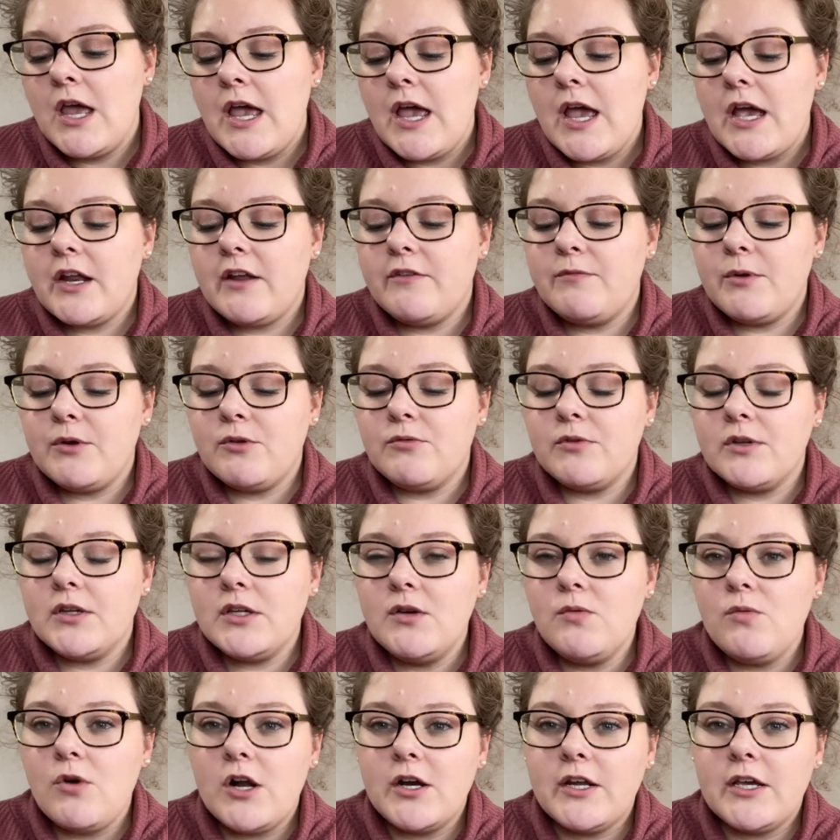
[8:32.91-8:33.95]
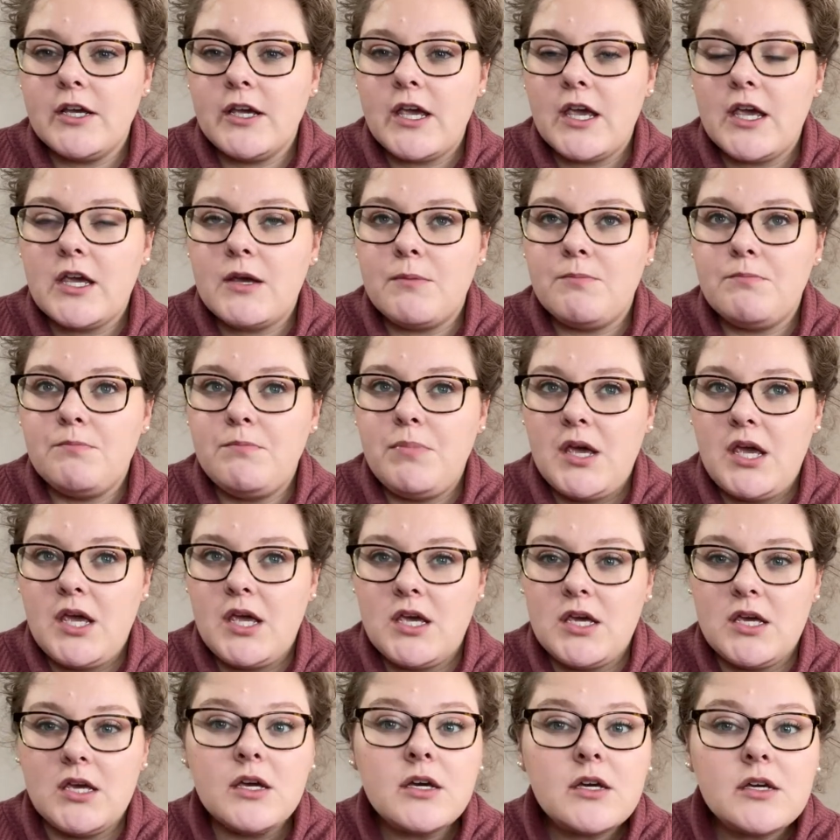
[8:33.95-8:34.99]
And I've been really wanting a
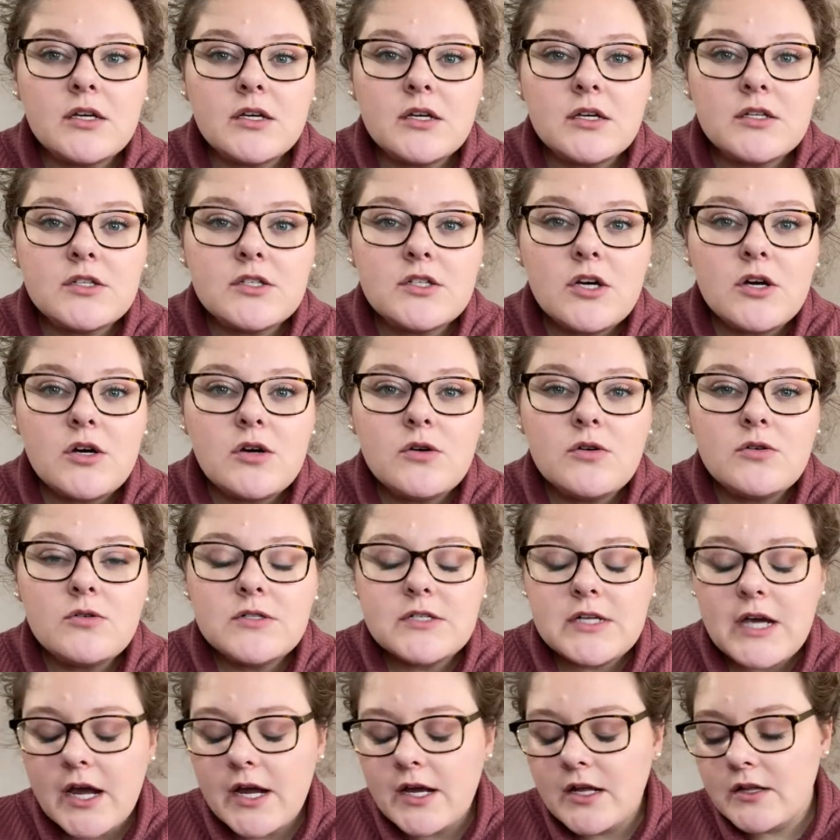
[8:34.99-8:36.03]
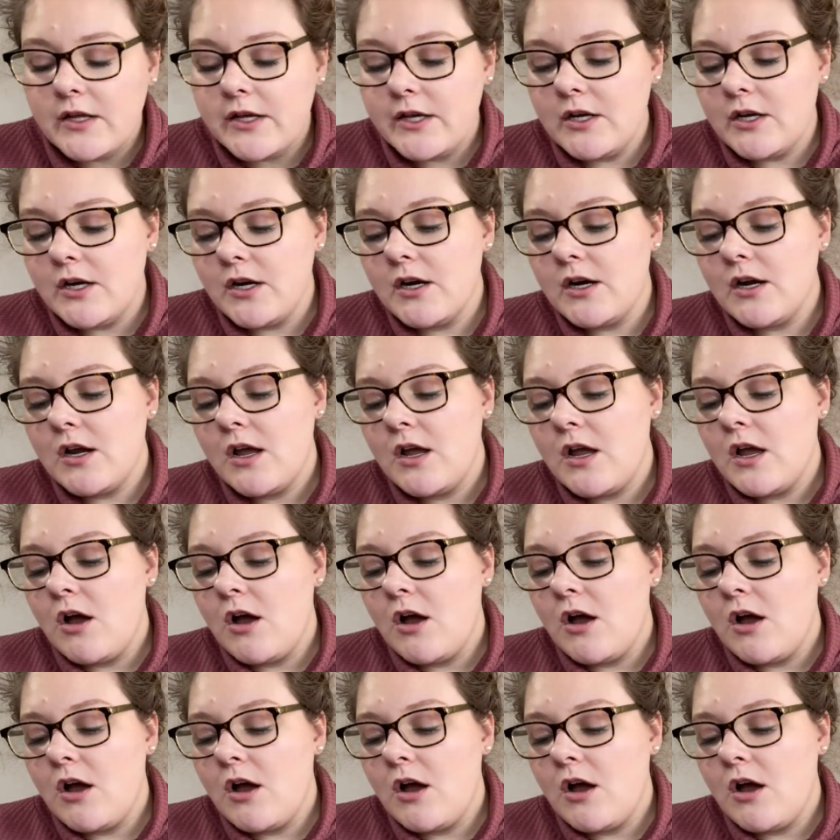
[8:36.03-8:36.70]
pink toned highlighter.